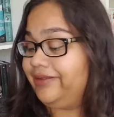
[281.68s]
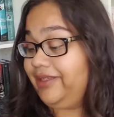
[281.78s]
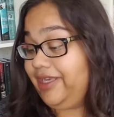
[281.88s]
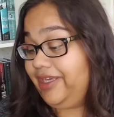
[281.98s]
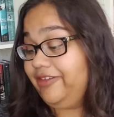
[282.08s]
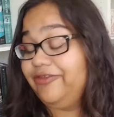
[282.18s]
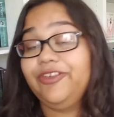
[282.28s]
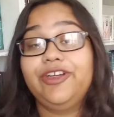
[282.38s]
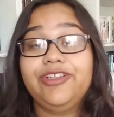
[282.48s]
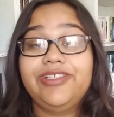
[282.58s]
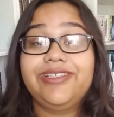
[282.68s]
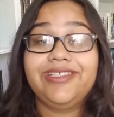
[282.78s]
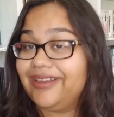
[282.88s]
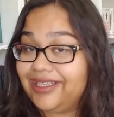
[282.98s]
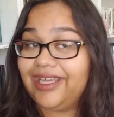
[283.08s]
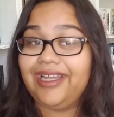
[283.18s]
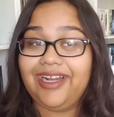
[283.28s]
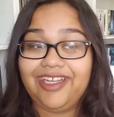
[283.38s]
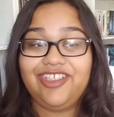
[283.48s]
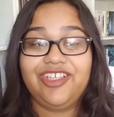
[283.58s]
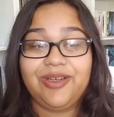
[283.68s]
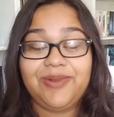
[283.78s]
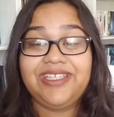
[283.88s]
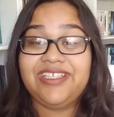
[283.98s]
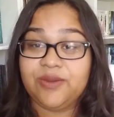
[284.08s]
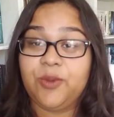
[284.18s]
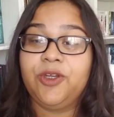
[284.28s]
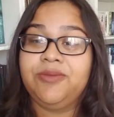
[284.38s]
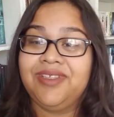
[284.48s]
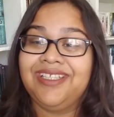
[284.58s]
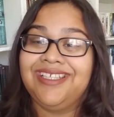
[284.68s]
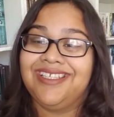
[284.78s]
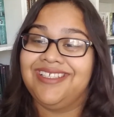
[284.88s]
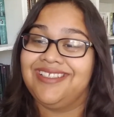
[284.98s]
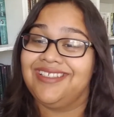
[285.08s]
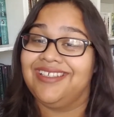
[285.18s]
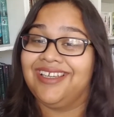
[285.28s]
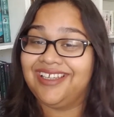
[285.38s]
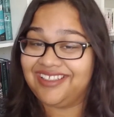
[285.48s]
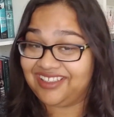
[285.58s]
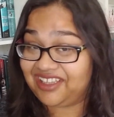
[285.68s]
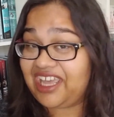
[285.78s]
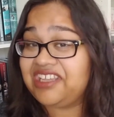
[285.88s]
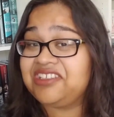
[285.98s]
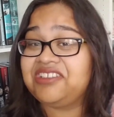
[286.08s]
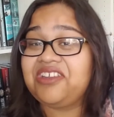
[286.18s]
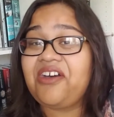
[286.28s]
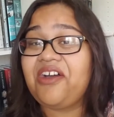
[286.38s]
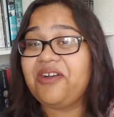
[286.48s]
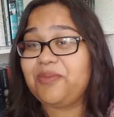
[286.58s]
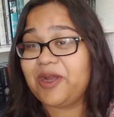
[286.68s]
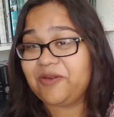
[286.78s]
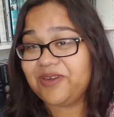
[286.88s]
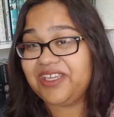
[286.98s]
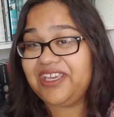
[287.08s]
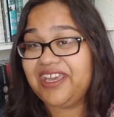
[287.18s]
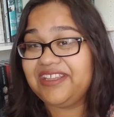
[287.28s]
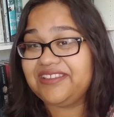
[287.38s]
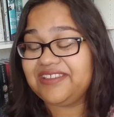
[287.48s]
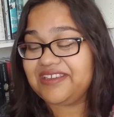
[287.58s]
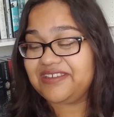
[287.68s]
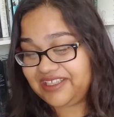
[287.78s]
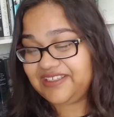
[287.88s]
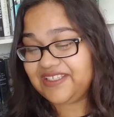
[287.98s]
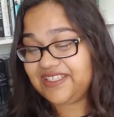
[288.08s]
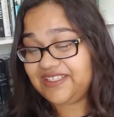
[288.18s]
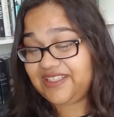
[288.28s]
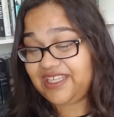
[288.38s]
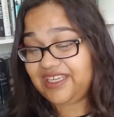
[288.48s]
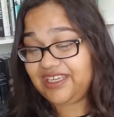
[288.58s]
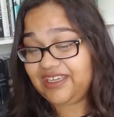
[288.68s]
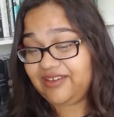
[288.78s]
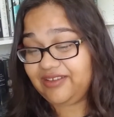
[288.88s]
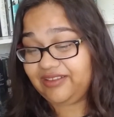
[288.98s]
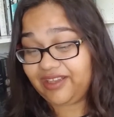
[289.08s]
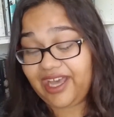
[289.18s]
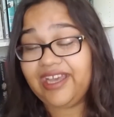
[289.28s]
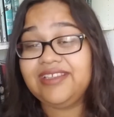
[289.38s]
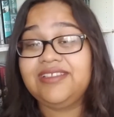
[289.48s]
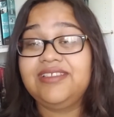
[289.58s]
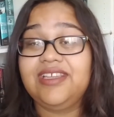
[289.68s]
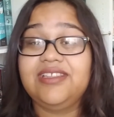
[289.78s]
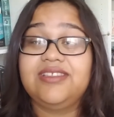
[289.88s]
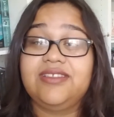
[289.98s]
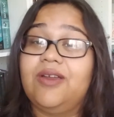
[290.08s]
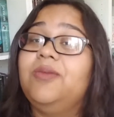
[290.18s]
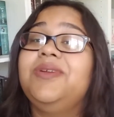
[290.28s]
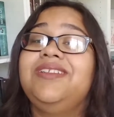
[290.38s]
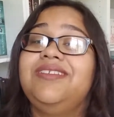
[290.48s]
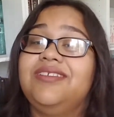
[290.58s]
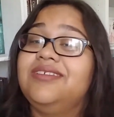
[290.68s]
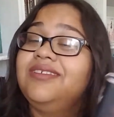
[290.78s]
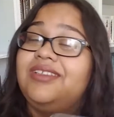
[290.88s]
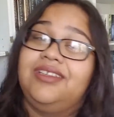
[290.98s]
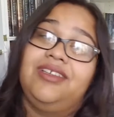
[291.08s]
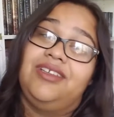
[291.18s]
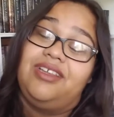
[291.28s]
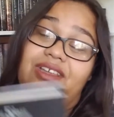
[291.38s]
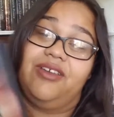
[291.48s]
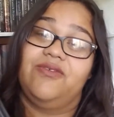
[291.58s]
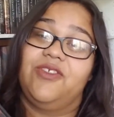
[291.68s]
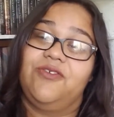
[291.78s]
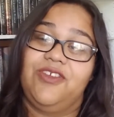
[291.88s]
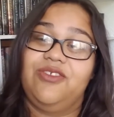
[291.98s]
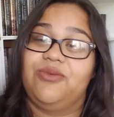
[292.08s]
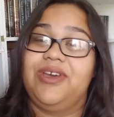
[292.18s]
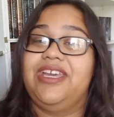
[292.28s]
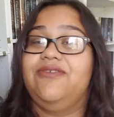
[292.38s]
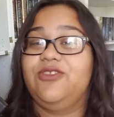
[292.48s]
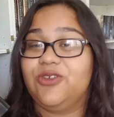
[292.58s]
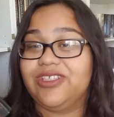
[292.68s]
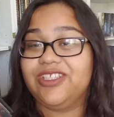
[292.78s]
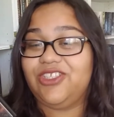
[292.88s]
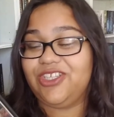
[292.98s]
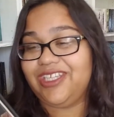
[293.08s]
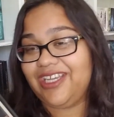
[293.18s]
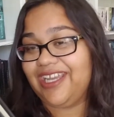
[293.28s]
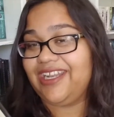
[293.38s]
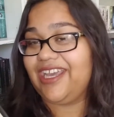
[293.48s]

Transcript: The first that I share my disappointment is The Last Star by Rick Yancey. This is the last installment of the Fifth Wave trilogy, and